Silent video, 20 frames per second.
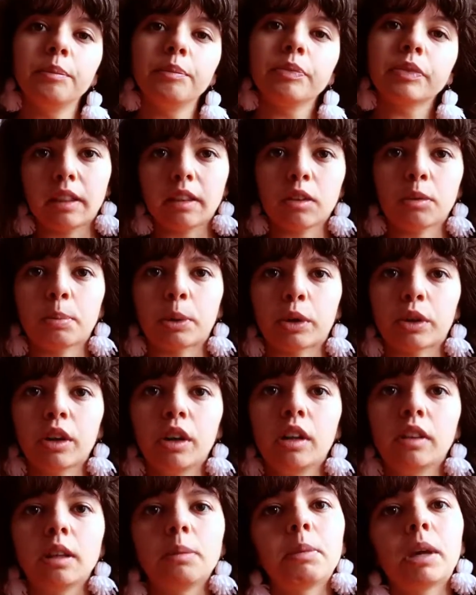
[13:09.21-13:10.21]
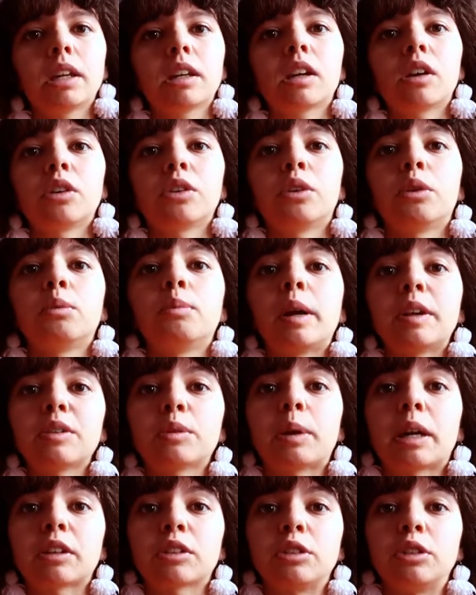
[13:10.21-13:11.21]
In this book, the main character
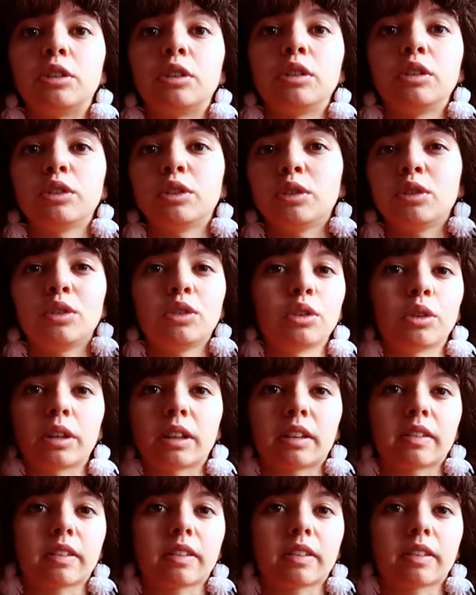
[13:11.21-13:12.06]
resurrects her during